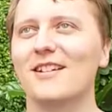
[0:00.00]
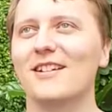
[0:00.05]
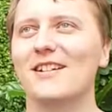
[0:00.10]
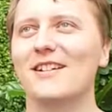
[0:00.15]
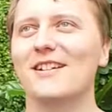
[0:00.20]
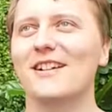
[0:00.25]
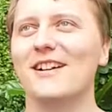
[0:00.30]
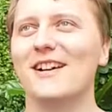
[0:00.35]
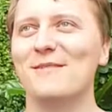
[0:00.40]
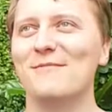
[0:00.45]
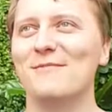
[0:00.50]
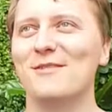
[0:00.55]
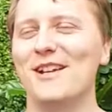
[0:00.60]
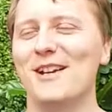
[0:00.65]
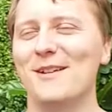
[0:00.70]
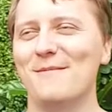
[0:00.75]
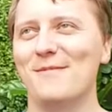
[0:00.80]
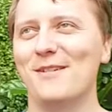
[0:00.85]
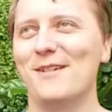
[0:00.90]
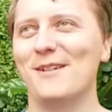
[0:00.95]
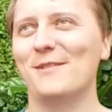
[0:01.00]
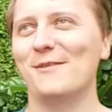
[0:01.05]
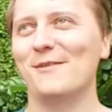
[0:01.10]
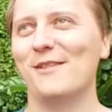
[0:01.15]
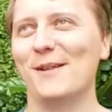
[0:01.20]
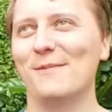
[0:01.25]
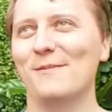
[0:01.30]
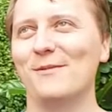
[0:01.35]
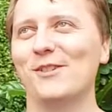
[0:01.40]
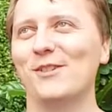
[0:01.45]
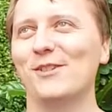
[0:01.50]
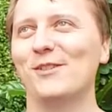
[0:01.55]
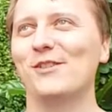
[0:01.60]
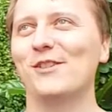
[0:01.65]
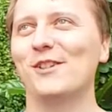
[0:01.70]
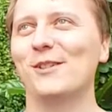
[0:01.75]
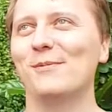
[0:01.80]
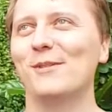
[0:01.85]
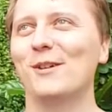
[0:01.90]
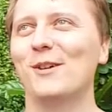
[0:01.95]
I became part of Helmholtz
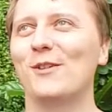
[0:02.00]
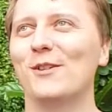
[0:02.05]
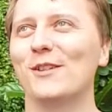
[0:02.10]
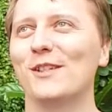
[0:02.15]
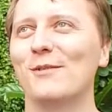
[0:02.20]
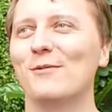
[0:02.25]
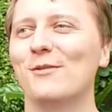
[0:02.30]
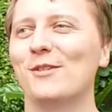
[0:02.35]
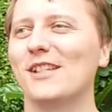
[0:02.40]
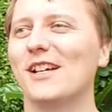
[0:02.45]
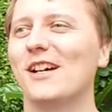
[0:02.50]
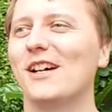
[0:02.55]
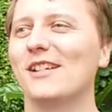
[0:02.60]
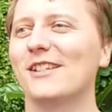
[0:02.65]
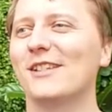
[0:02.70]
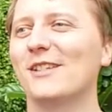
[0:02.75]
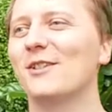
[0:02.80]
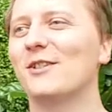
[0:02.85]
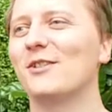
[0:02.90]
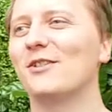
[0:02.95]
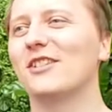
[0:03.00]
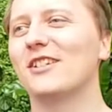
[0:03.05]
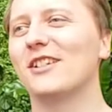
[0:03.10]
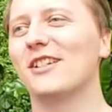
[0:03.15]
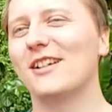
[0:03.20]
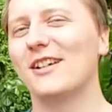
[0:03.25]
Juniors because I was asked to do it,